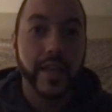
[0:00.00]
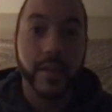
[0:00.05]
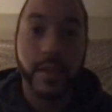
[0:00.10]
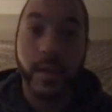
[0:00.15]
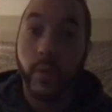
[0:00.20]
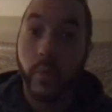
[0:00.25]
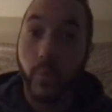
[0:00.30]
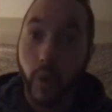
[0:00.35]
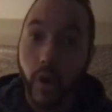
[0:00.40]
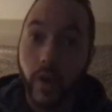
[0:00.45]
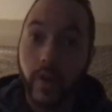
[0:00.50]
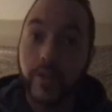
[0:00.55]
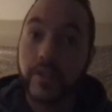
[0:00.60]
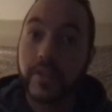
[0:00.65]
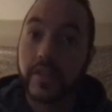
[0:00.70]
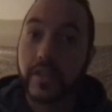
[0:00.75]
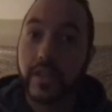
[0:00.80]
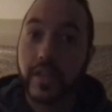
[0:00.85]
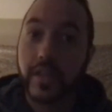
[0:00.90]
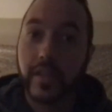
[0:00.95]

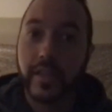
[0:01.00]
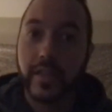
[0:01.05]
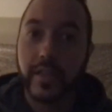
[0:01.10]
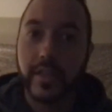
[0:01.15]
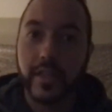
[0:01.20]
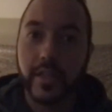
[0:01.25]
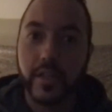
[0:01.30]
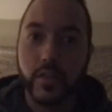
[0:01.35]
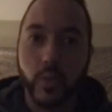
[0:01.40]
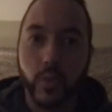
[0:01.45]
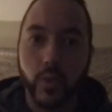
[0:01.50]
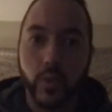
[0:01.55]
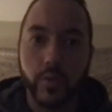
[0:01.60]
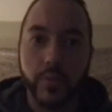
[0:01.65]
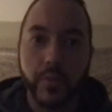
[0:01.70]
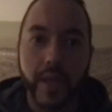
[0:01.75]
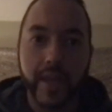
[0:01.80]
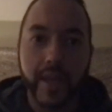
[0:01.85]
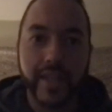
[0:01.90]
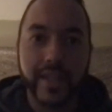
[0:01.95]
was the
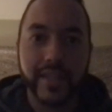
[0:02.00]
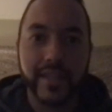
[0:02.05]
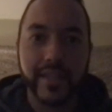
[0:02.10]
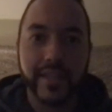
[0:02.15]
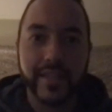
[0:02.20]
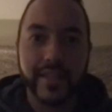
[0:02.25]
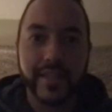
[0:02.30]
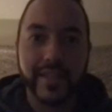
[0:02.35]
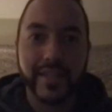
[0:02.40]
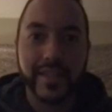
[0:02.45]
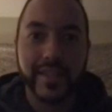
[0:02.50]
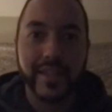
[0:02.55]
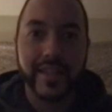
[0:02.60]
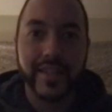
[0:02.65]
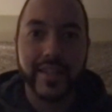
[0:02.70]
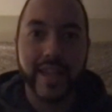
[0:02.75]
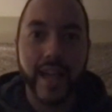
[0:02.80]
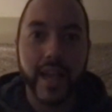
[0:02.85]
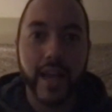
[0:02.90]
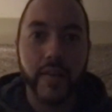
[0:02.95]
quarterback at Southington, and
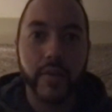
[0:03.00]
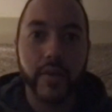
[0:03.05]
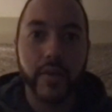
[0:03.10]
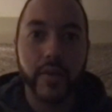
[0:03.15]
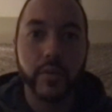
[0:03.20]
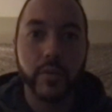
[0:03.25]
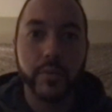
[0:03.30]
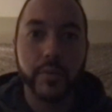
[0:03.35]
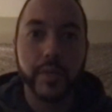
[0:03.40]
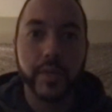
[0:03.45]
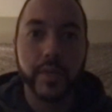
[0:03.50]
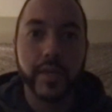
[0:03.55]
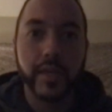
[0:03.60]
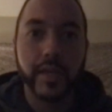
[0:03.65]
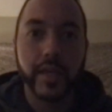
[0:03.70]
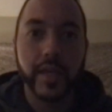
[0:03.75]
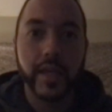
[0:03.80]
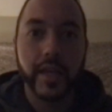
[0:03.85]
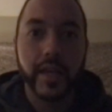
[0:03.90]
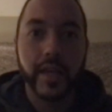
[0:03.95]
now he will be
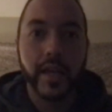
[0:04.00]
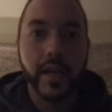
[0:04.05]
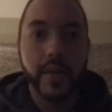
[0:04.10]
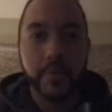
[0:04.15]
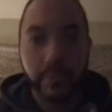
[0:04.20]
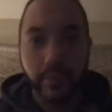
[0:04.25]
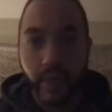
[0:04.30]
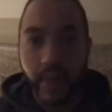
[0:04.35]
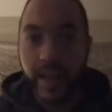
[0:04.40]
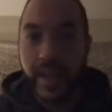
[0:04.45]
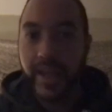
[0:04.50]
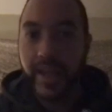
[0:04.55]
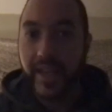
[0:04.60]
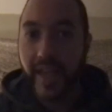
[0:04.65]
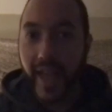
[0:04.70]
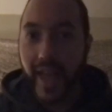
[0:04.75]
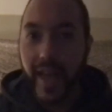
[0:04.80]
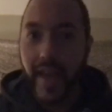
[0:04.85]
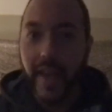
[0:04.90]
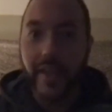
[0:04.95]

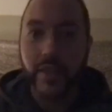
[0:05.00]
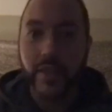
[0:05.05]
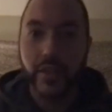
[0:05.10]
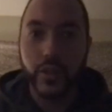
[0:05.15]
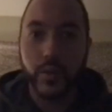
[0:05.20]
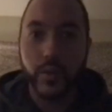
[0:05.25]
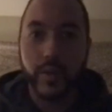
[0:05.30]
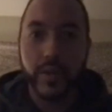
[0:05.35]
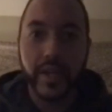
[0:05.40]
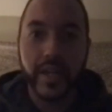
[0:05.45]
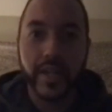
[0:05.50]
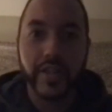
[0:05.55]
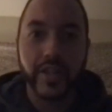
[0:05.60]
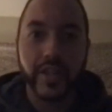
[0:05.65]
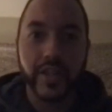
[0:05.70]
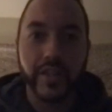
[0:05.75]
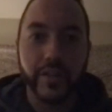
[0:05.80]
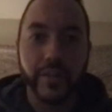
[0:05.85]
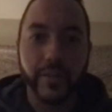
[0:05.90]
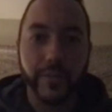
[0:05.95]
playing at UNH
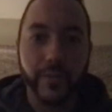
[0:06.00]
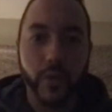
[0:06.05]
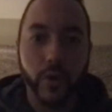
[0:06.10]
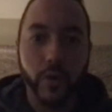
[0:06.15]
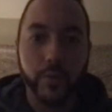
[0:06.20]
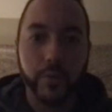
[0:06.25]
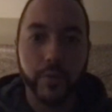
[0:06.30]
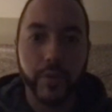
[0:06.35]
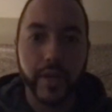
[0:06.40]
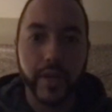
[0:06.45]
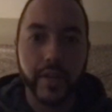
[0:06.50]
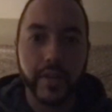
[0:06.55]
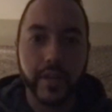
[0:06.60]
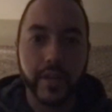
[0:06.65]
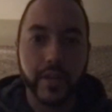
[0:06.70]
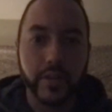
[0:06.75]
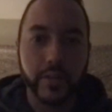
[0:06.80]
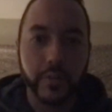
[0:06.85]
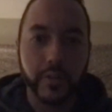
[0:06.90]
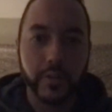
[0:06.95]
in the fall. Brady,
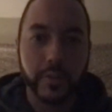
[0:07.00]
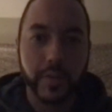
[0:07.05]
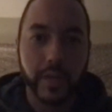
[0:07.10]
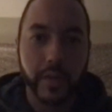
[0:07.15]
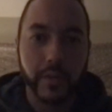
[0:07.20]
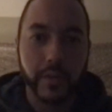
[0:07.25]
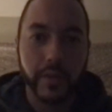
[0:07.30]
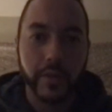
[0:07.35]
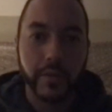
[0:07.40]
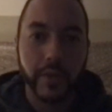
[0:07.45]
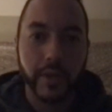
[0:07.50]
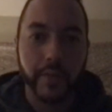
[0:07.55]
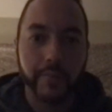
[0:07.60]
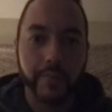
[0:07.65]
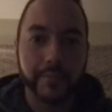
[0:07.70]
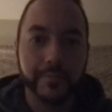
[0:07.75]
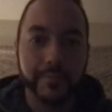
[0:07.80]
thanks so much for being able to come on.